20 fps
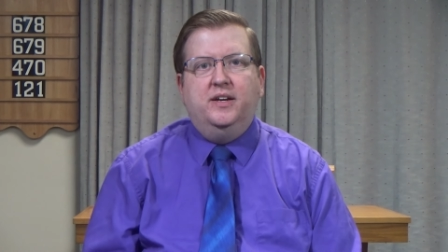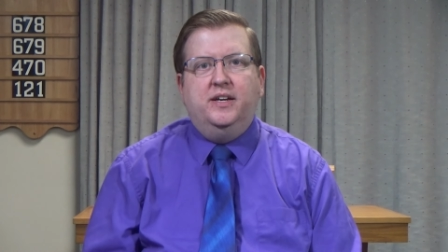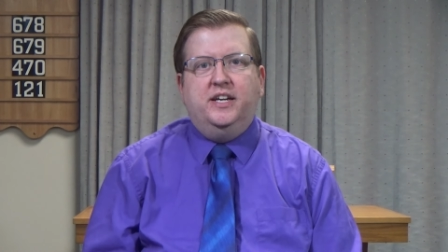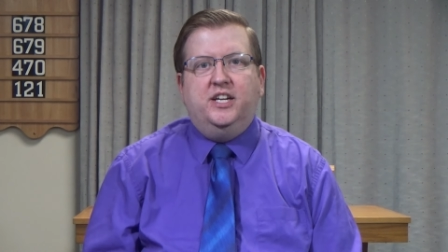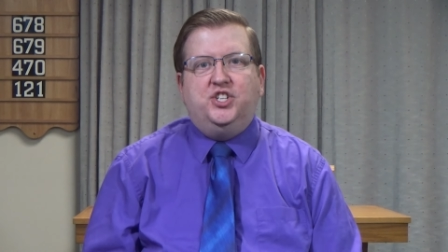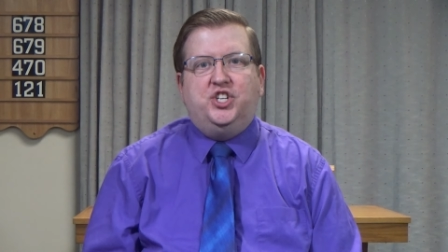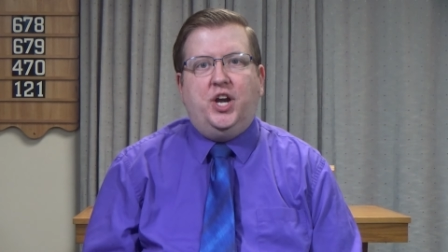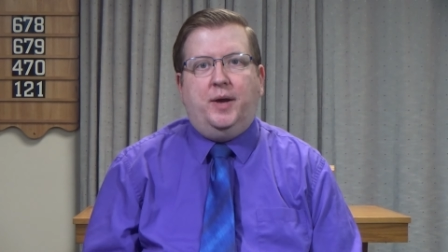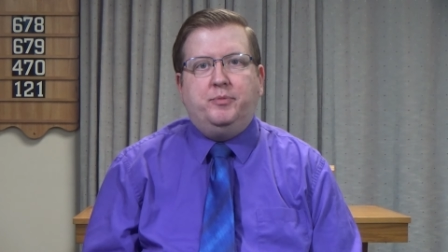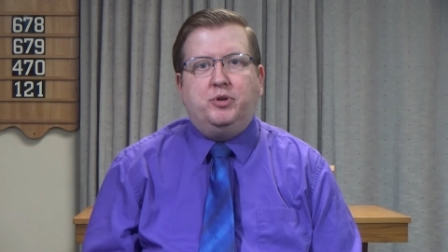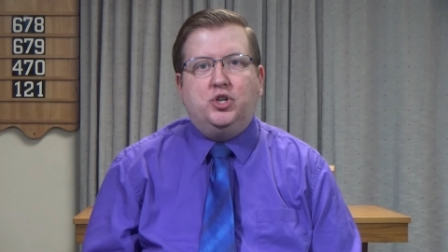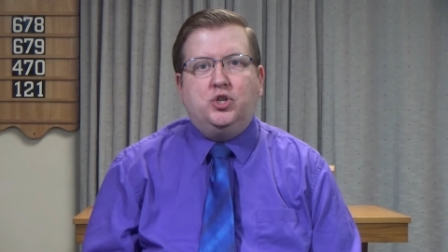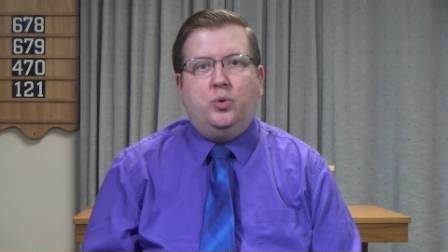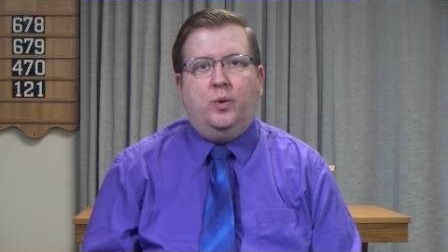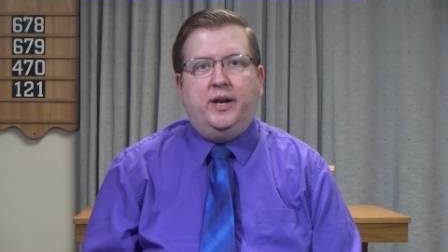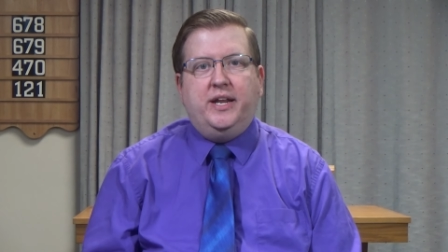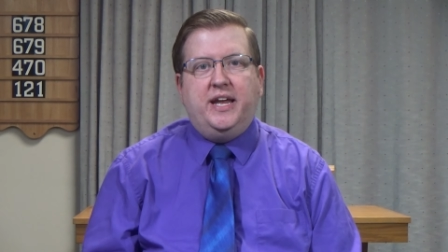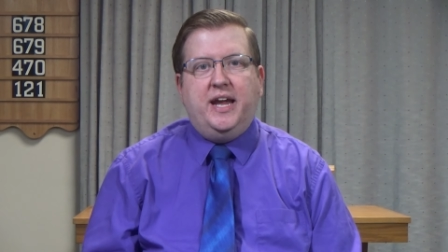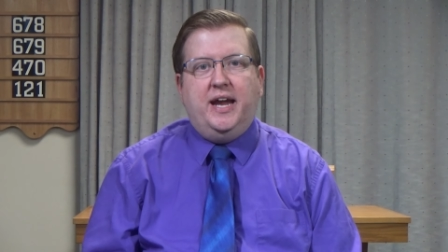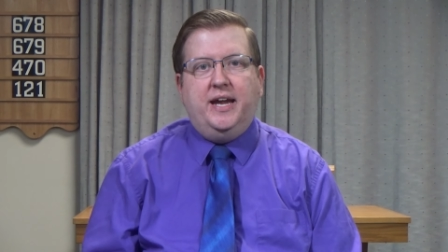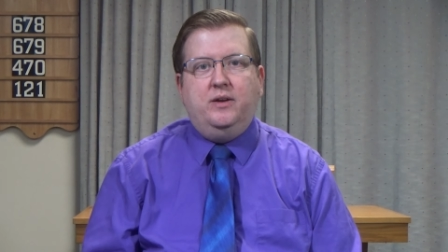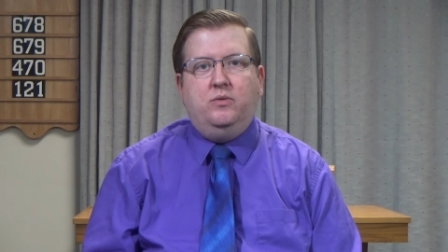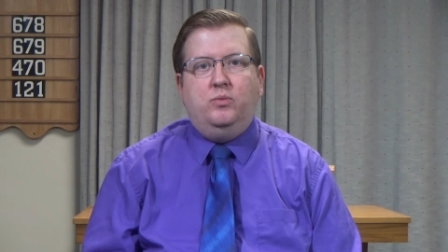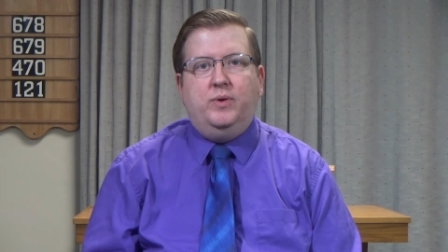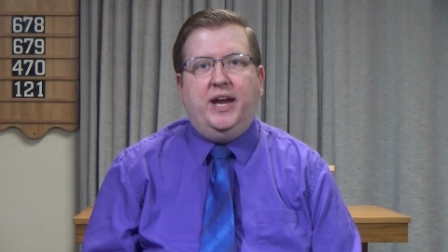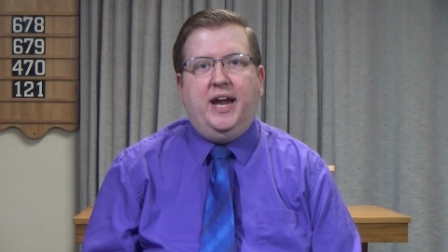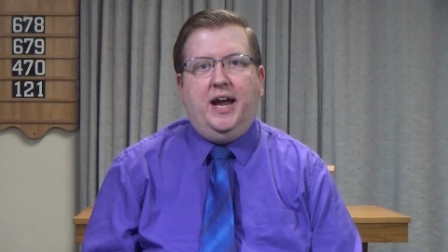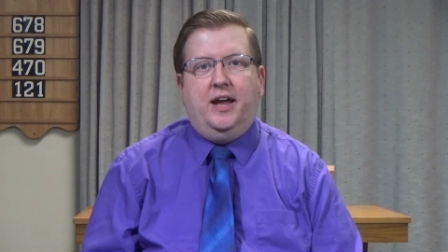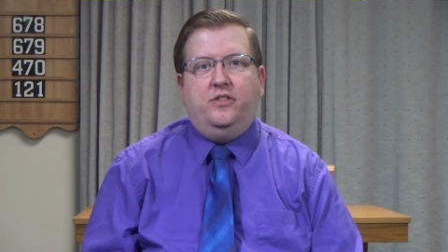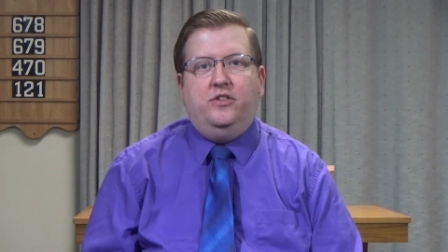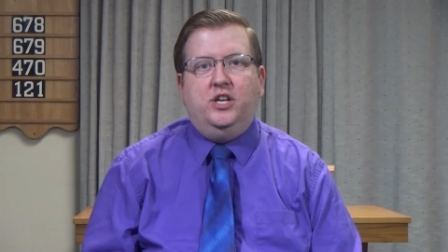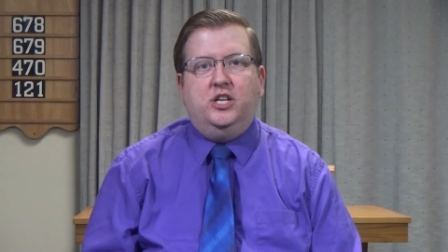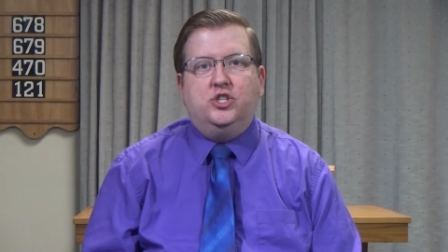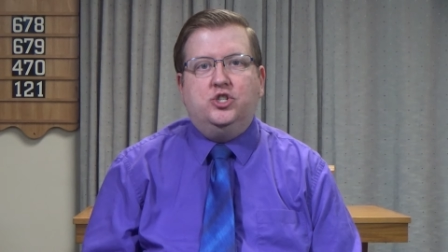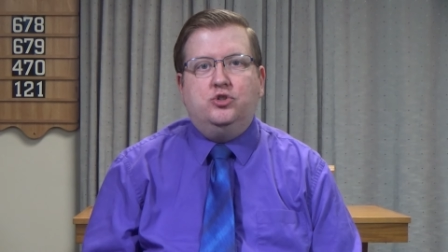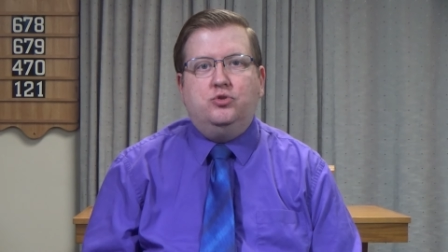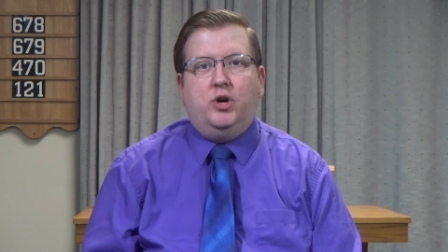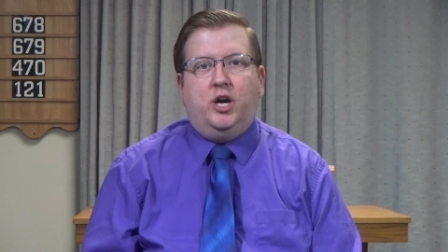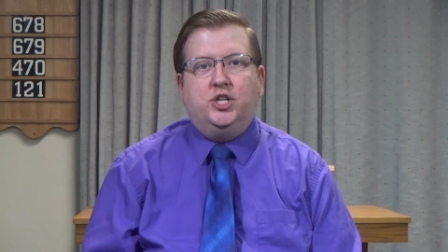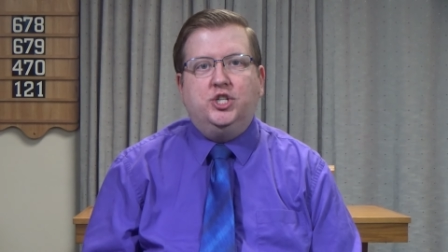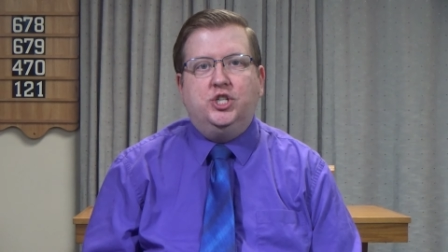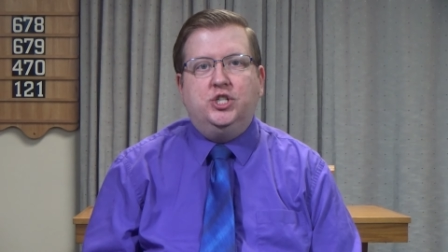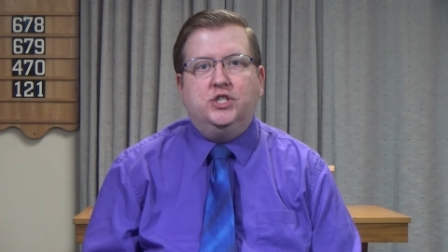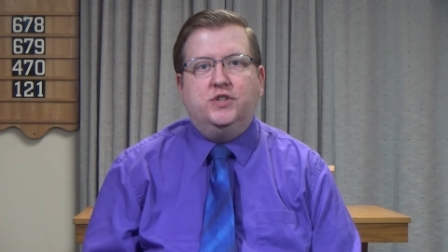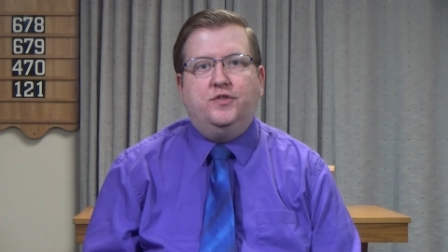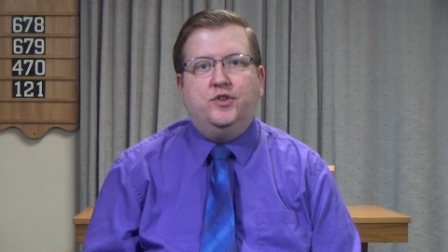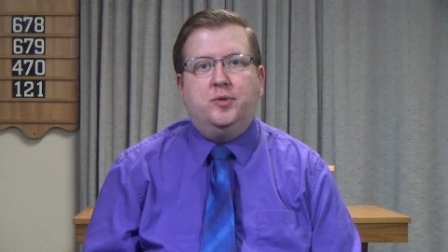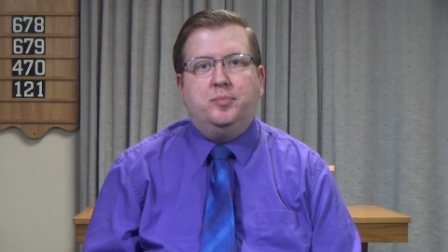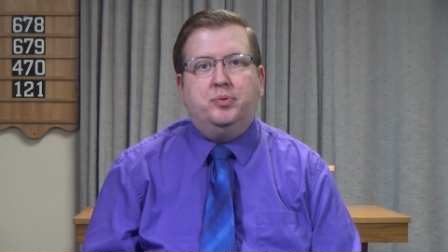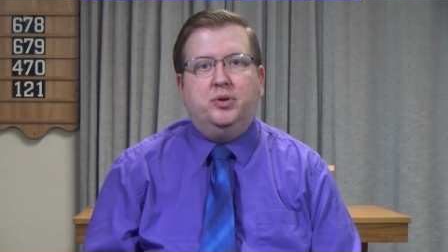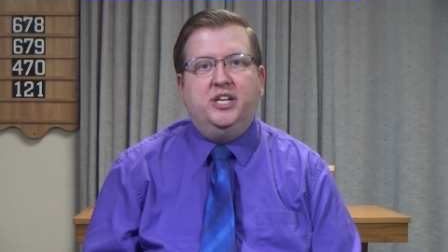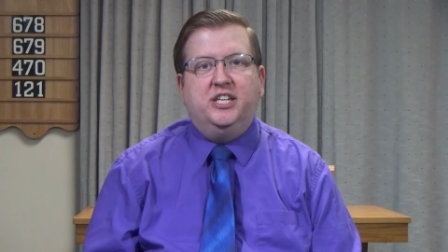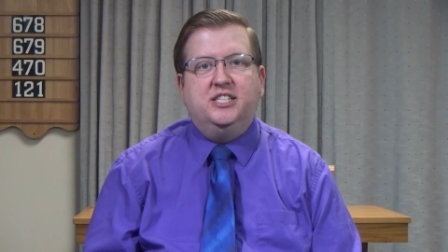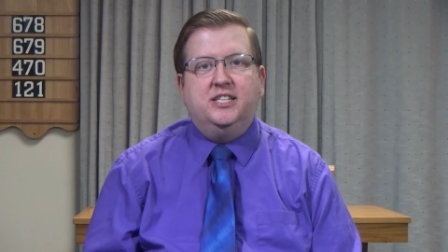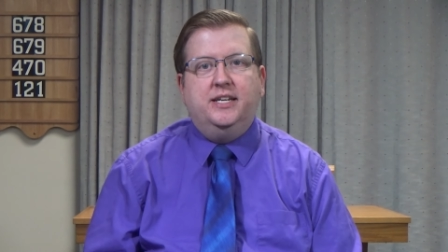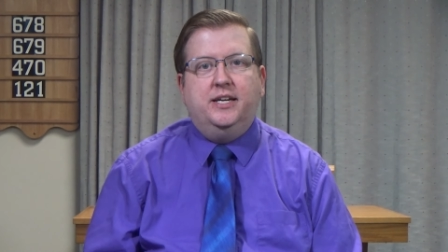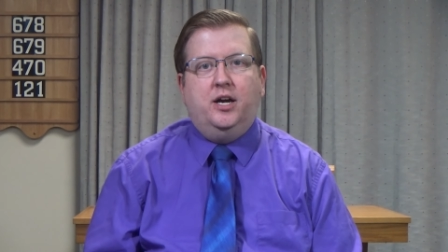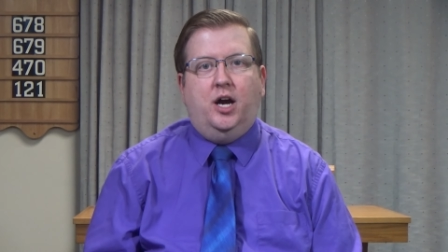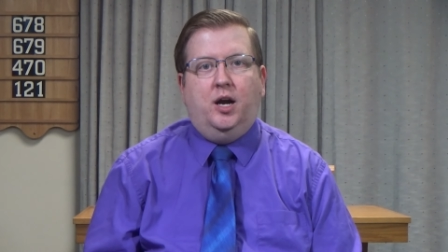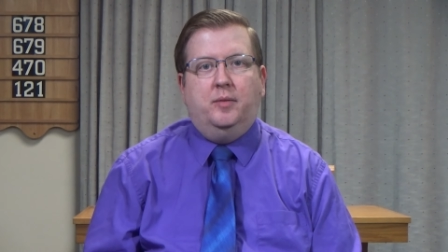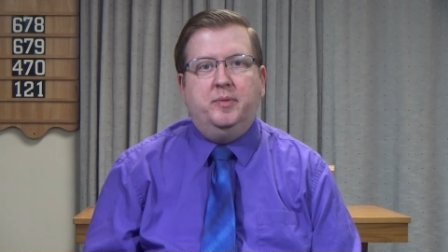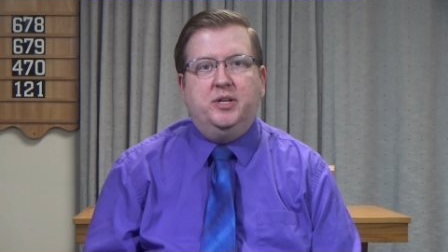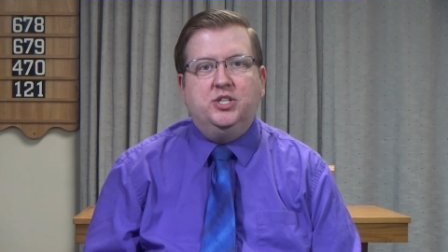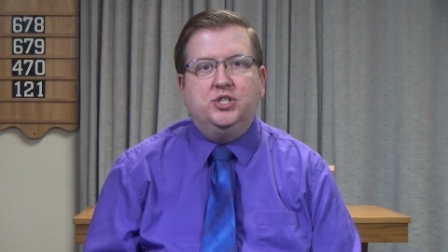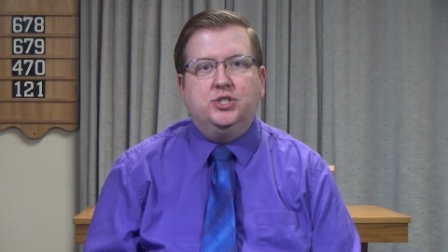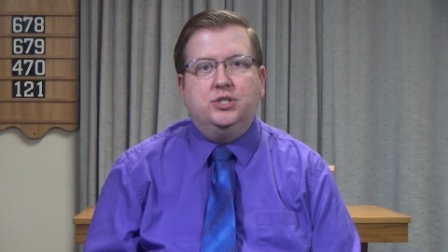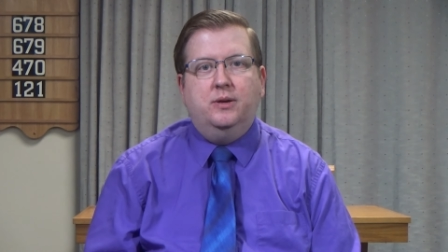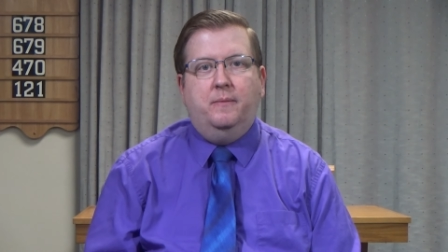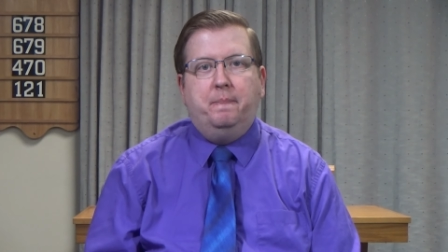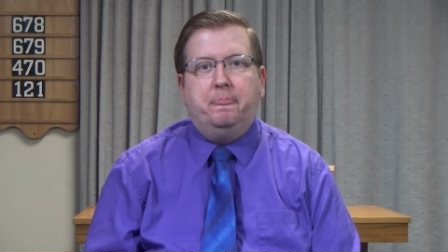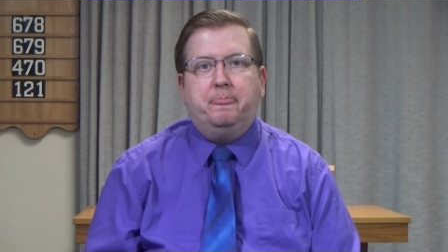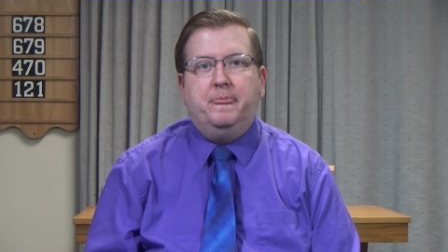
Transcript: In chapter 28, we had the instructions for the priestly garments.